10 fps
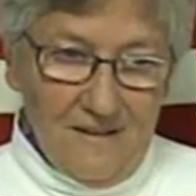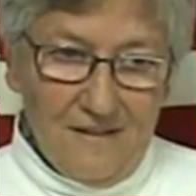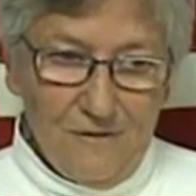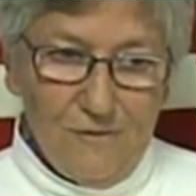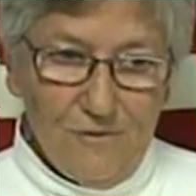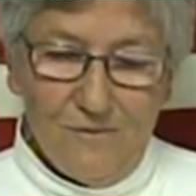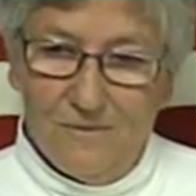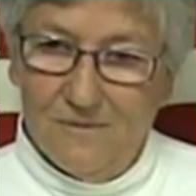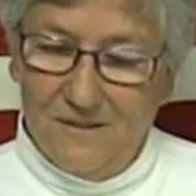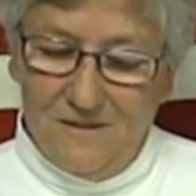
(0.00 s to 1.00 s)
they had to do
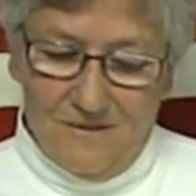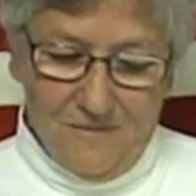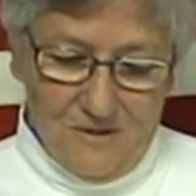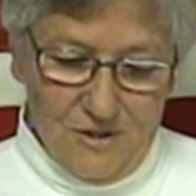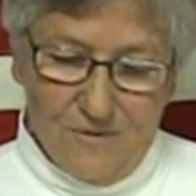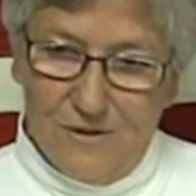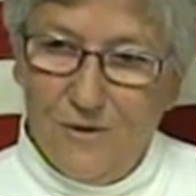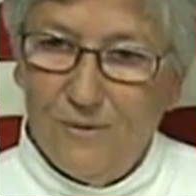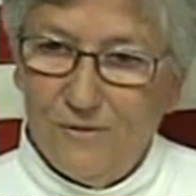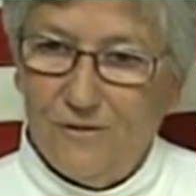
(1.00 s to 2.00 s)
what, what she was
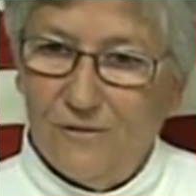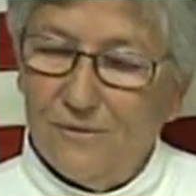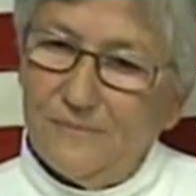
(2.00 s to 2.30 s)
told now, to was do.